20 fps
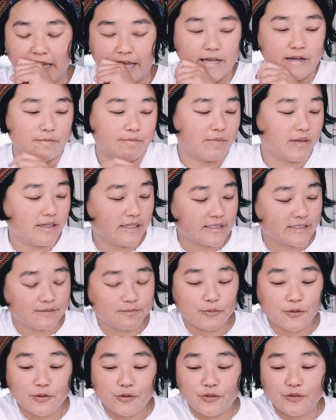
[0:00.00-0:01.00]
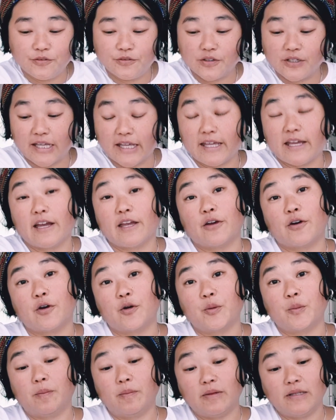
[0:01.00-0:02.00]
Yeah, let's move. Okay, I
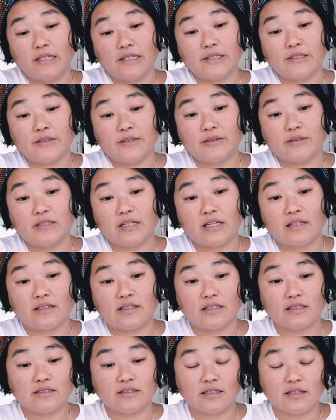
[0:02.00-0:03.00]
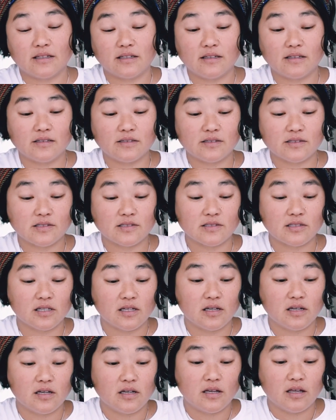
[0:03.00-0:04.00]
hope, Leo, that this is
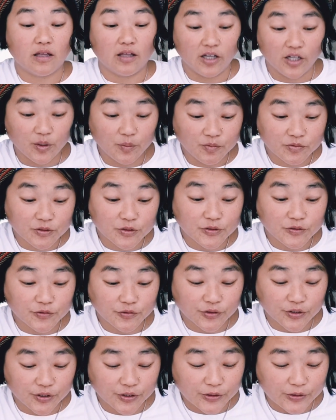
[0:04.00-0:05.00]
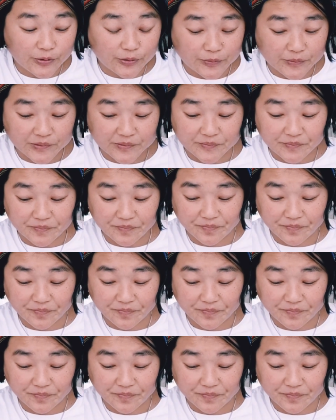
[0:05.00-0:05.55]
helpful for you.